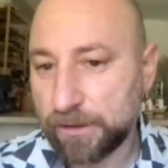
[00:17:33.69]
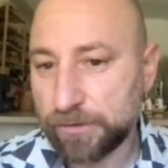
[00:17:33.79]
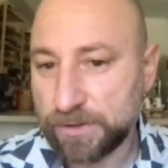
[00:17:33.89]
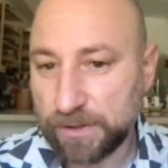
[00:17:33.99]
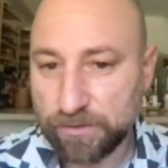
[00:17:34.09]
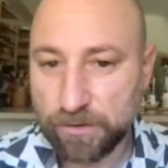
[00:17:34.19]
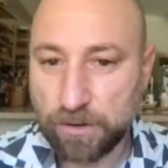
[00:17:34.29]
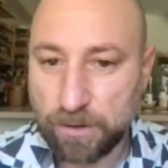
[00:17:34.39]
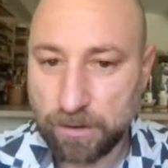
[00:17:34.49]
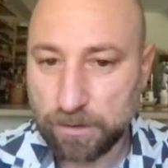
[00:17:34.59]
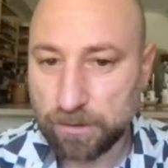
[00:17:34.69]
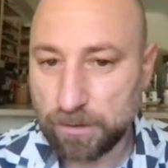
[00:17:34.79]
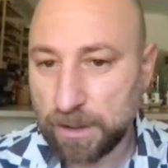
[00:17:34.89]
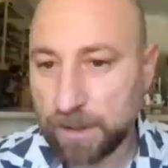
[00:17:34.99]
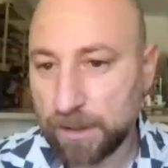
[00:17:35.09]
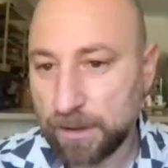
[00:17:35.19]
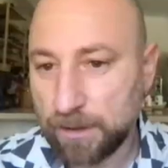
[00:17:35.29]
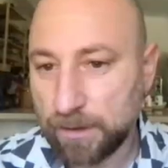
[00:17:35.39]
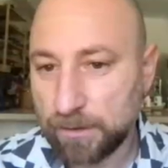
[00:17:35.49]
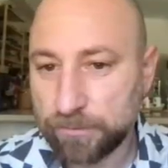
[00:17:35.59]
These characteristics
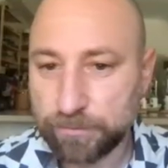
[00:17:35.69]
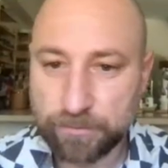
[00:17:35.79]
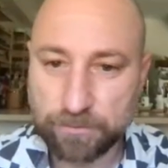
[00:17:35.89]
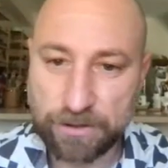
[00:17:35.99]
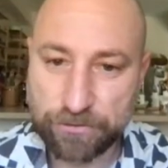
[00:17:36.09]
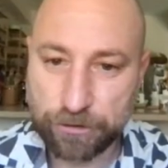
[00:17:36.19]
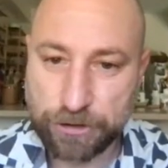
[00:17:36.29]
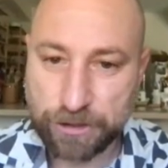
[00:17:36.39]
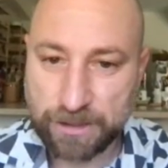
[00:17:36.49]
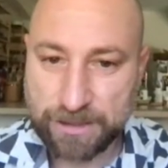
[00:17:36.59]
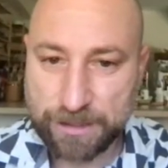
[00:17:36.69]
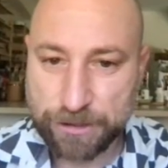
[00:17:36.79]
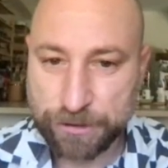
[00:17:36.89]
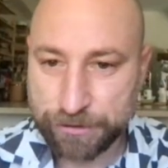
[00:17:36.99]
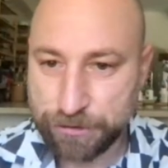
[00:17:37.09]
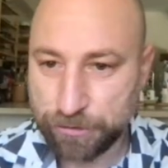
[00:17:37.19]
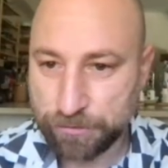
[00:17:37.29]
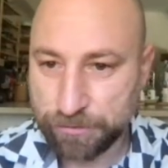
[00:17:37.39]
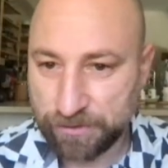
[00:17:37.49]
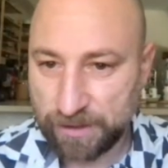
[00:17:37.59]
call less urgent
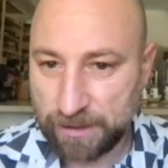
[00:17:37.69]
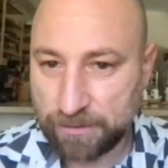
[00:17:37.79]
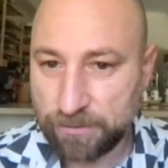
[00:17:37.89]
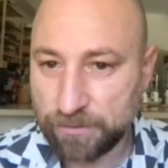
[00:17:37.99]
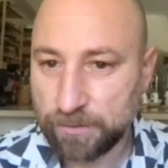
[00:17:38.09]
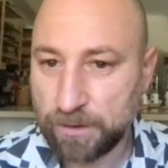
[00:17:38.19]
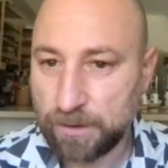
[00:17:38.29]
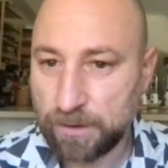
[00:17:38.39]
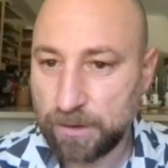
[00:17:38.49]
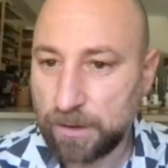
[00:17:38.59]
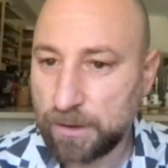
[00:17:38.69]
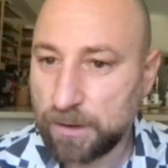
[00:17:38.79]
attention to the children's needs,